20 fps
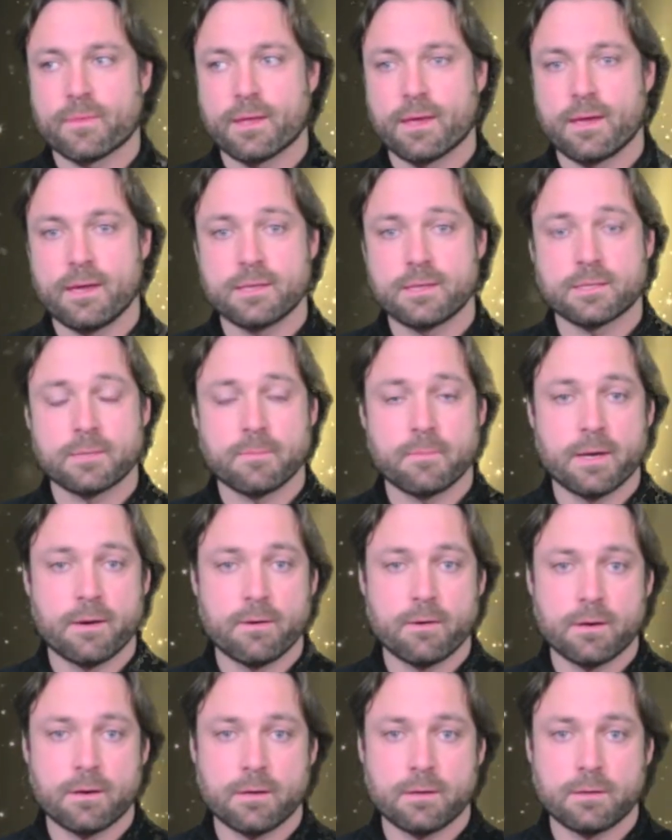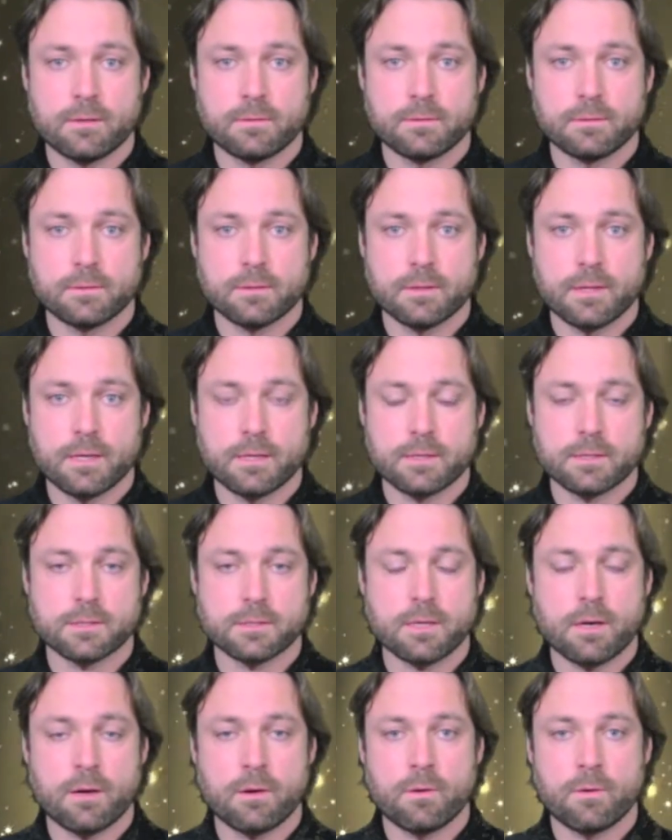It's a miracle. It's
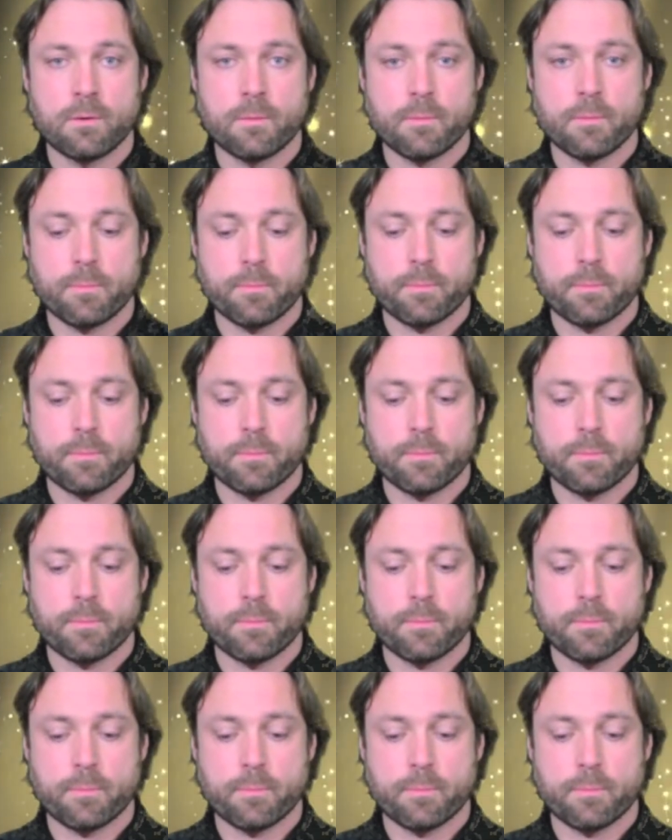so